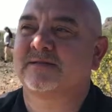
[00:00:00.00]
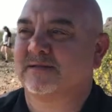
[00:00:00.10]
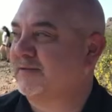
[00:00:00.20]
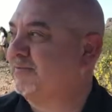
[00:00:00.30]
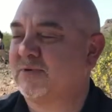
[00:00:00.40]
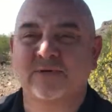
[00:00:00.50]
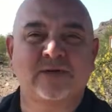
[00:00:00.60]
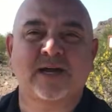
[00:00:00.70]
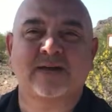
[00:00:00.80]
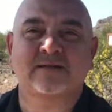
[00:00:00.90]
And they said, "Well,
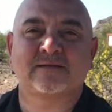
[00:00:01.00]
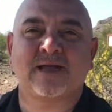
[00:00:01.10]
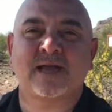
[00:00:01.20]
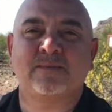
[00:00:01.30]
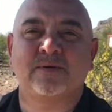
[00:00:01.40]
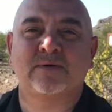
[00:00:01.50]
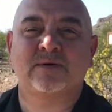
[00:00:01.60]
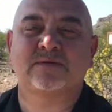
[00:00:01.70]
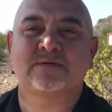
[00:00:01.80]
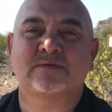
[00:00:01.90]
you got a tape,"
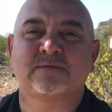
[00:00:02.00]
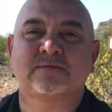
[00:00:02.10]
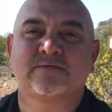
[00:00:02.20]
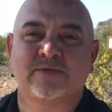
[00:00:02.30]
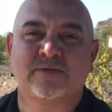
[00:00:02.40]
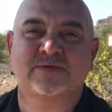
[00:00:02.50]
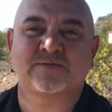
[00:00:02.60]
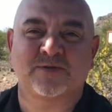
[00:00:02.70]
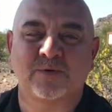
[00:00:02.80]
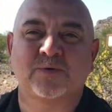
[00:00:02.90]
because for those
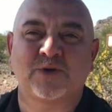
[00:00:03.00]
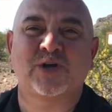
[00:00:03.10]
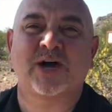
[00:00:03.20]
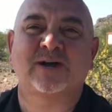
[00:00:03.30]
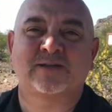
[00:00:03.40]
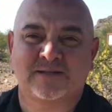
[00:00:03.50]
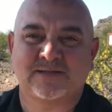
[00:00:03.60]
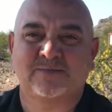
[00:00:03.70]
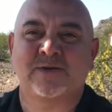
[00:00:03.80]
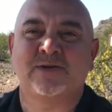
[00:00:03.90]
of you who are young,
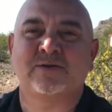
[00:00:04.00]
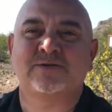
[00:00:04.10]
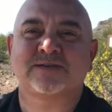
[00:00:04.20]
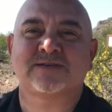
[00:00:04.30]
this is when you used